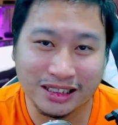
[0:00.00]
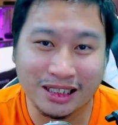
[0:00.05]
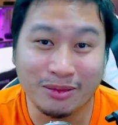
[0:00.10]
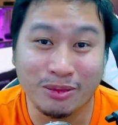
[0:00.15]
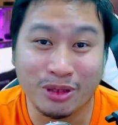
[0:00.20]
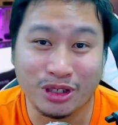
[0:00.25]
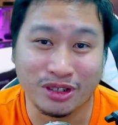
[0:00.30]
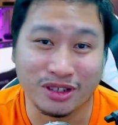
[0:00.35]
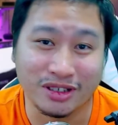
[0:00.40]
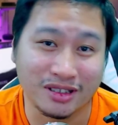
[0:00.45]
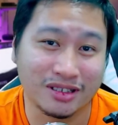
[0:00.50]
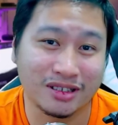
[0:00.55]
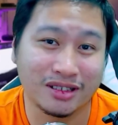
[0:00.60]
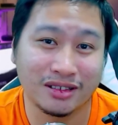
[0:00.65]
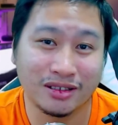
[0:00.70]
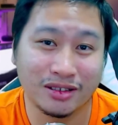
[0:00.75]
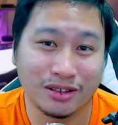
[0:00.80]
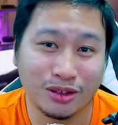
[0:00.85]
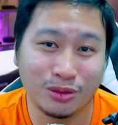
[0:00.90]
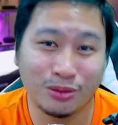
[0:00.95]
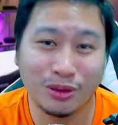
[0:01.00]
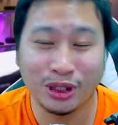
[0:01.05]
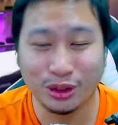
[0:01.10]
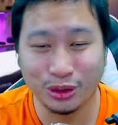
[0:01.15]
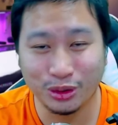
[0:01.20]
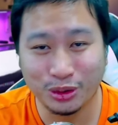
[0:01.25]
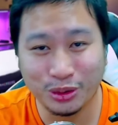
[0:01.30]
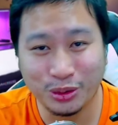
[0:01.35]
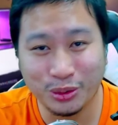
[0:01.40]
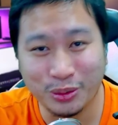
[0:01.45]
images. So what do
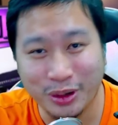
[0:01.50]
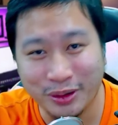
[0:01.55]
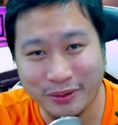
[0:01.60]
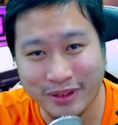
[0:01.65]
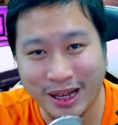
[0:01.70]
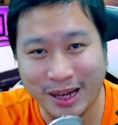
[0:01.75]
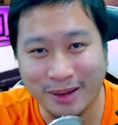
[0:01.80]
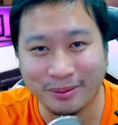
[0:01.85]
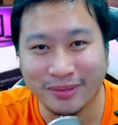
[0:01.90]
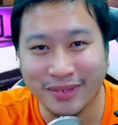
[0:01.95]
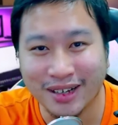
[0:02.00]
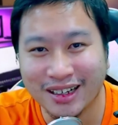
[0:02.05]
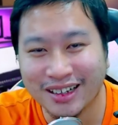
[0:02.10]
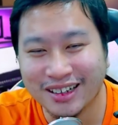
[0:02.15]
you do with them?